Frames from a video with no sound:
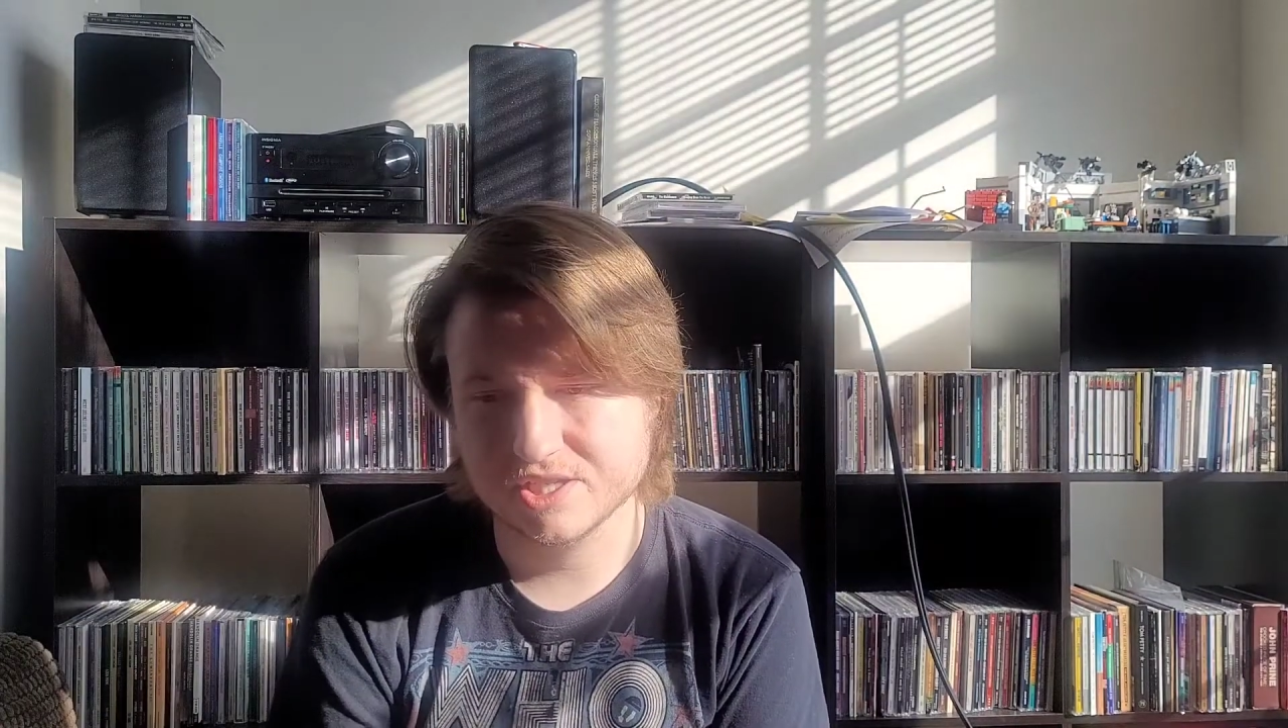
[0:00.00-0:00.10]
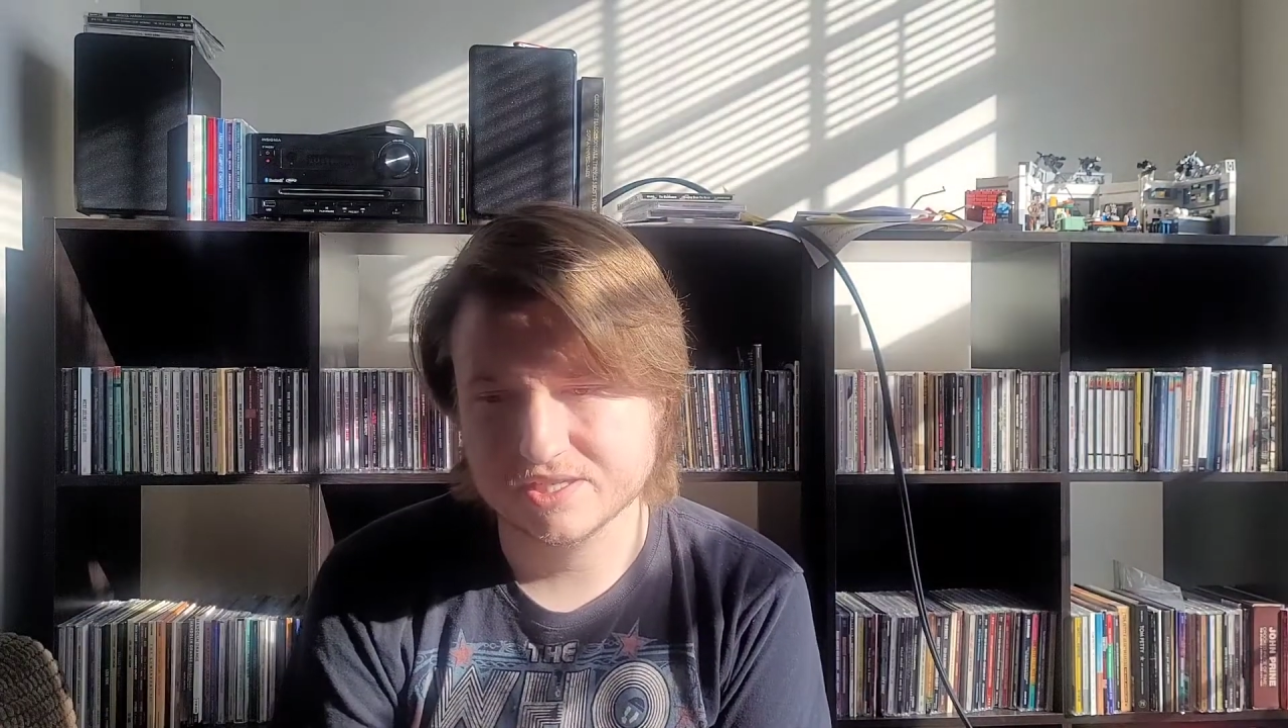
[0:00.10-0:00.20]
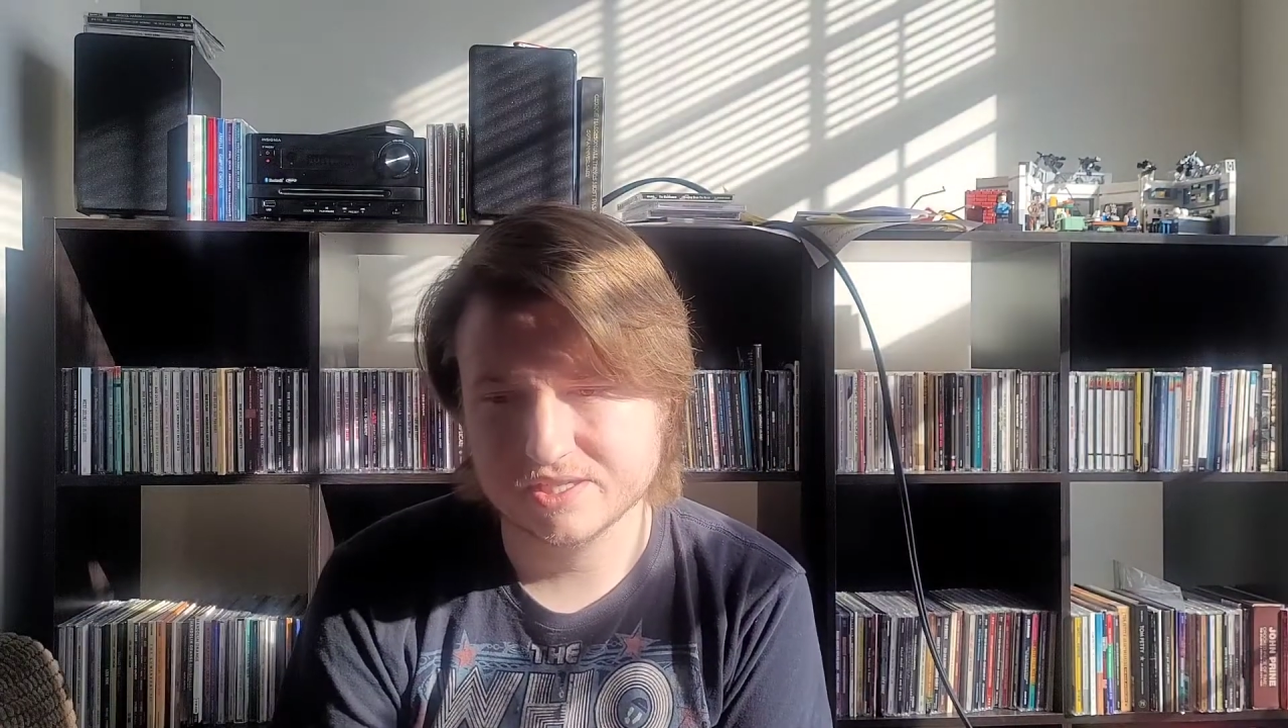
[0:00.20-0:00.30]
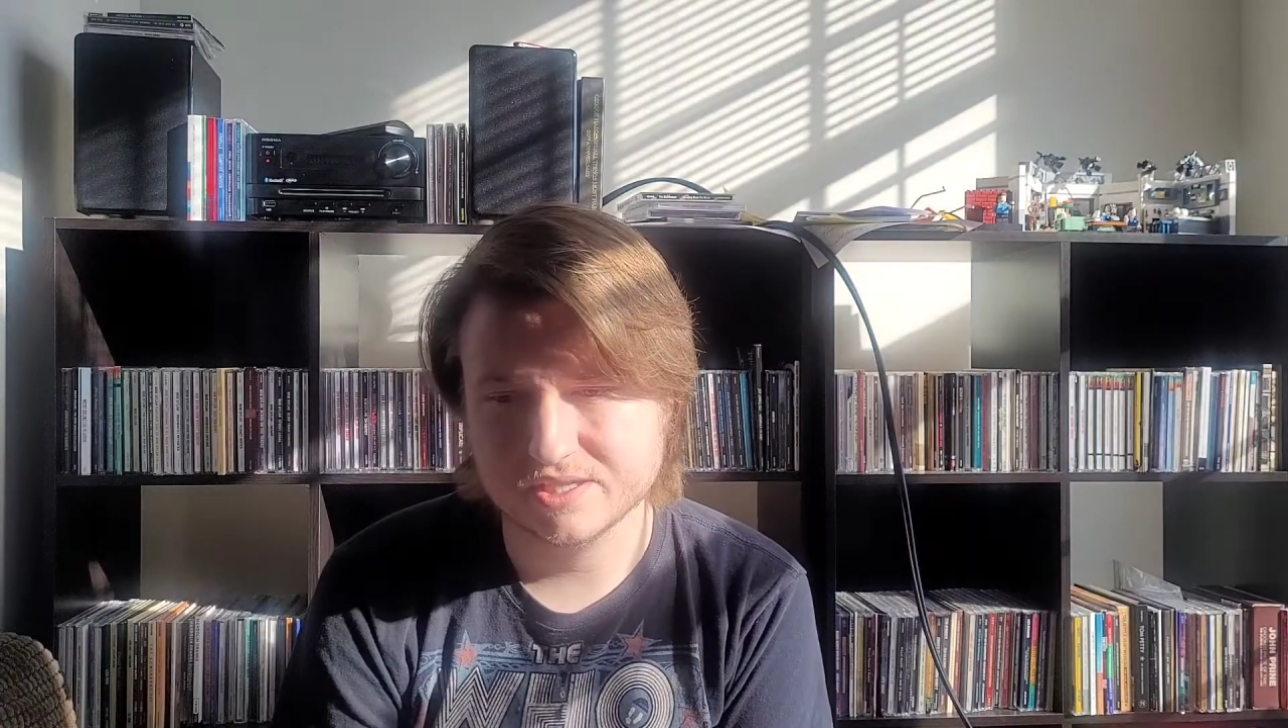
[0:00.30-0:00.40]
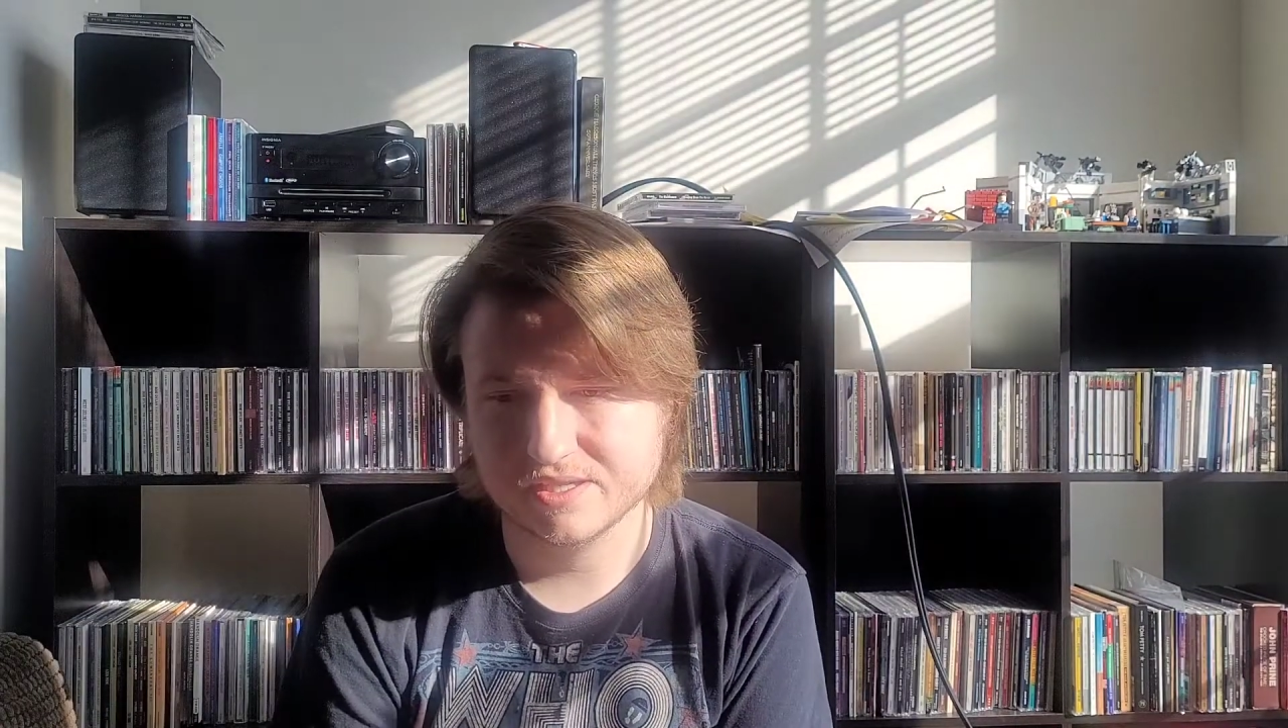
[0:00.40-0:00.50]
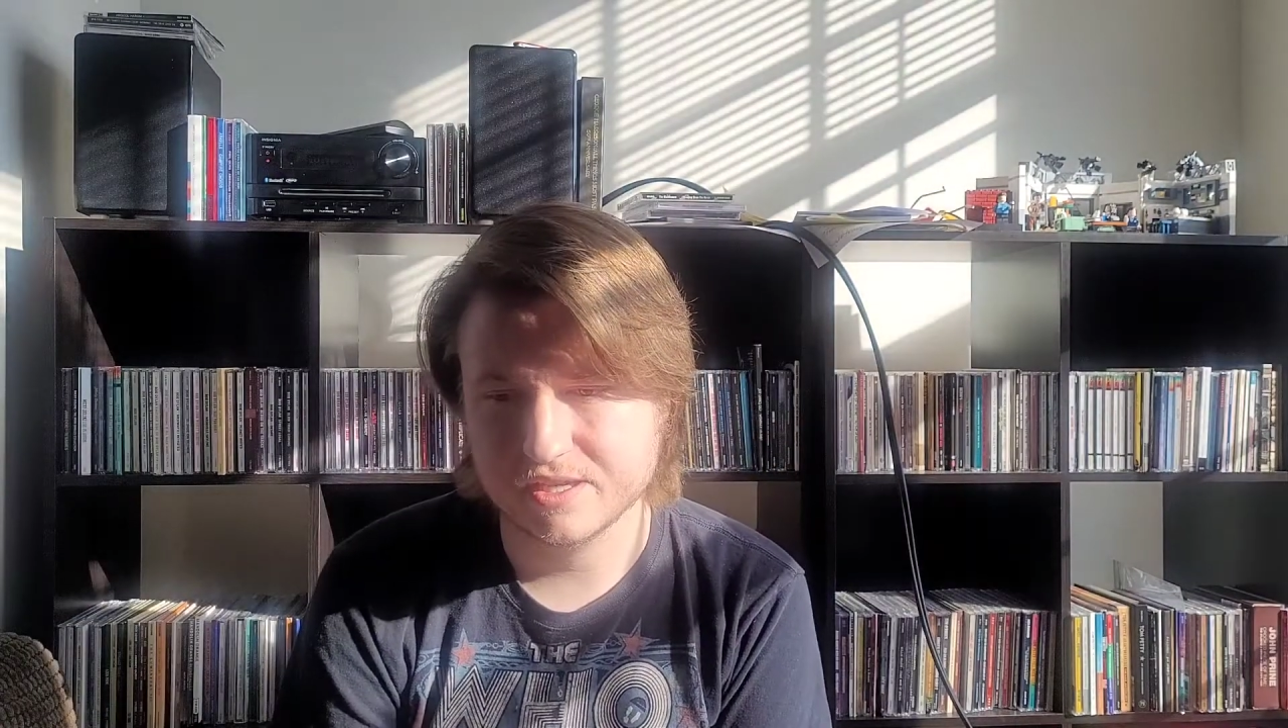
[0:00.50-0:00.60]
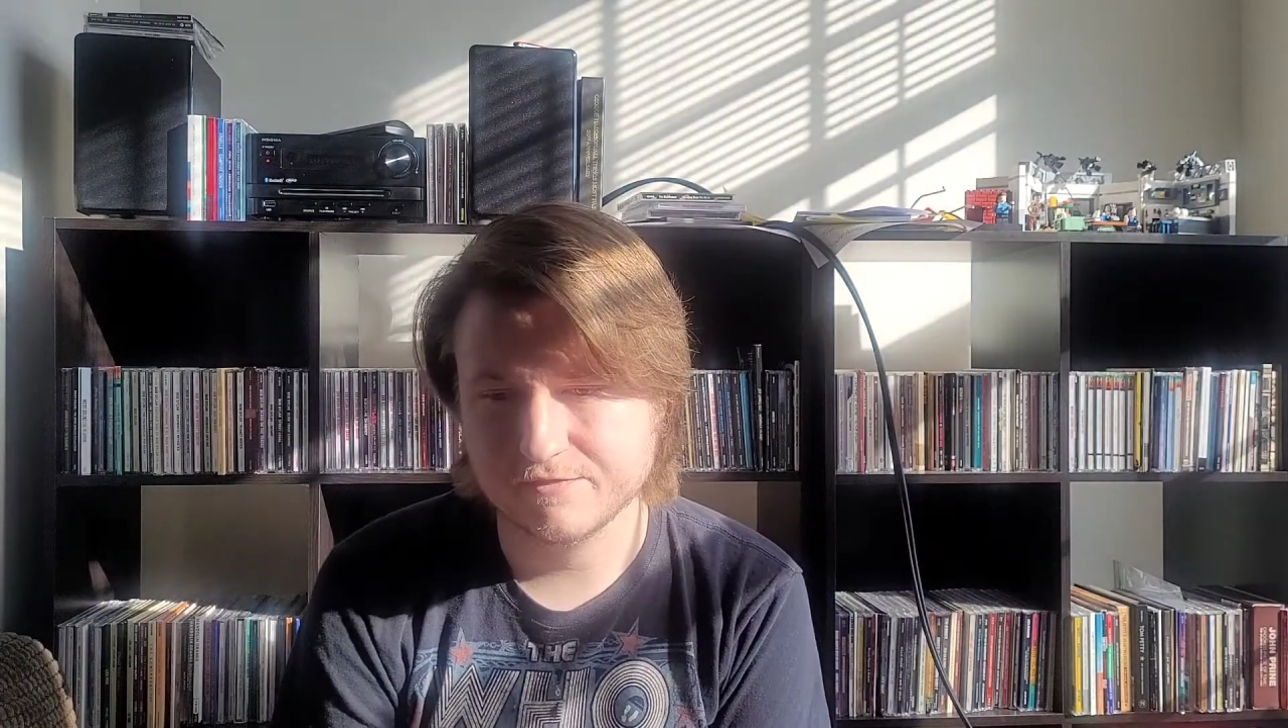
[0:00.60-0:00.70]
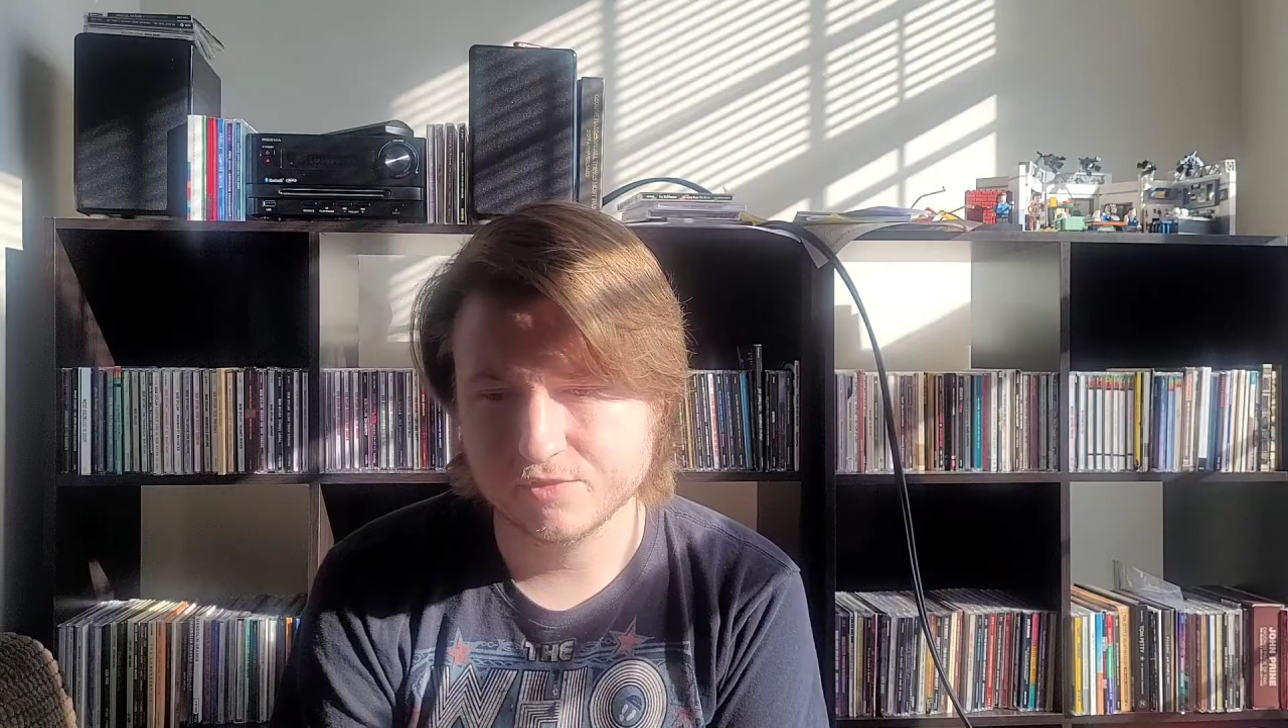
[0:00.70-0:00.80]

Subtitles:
just a